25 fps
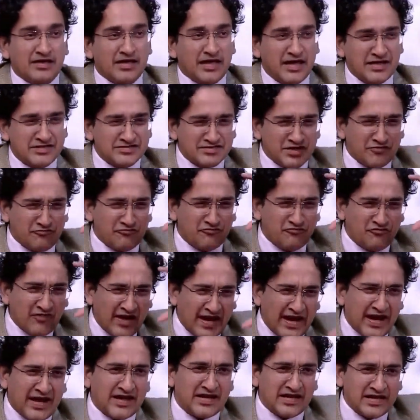It's a
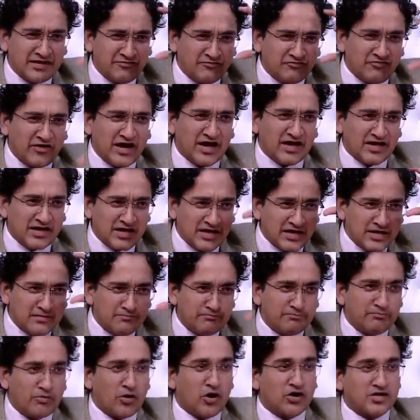very, very
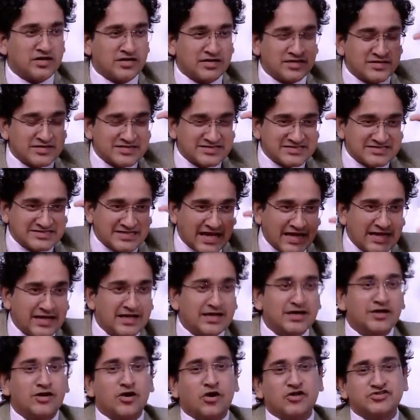important
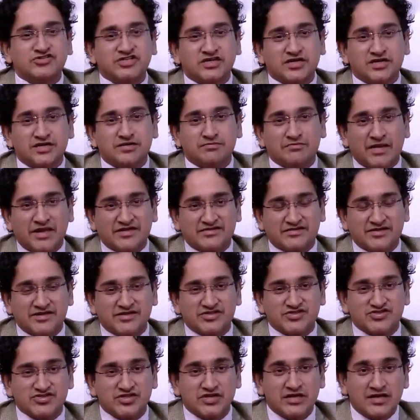psychological
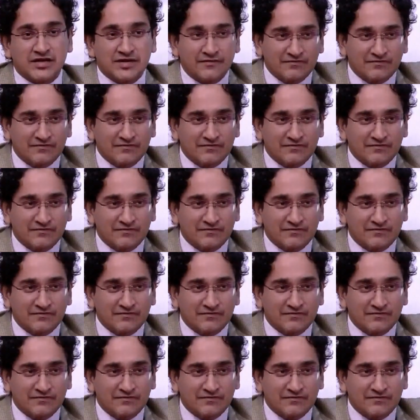message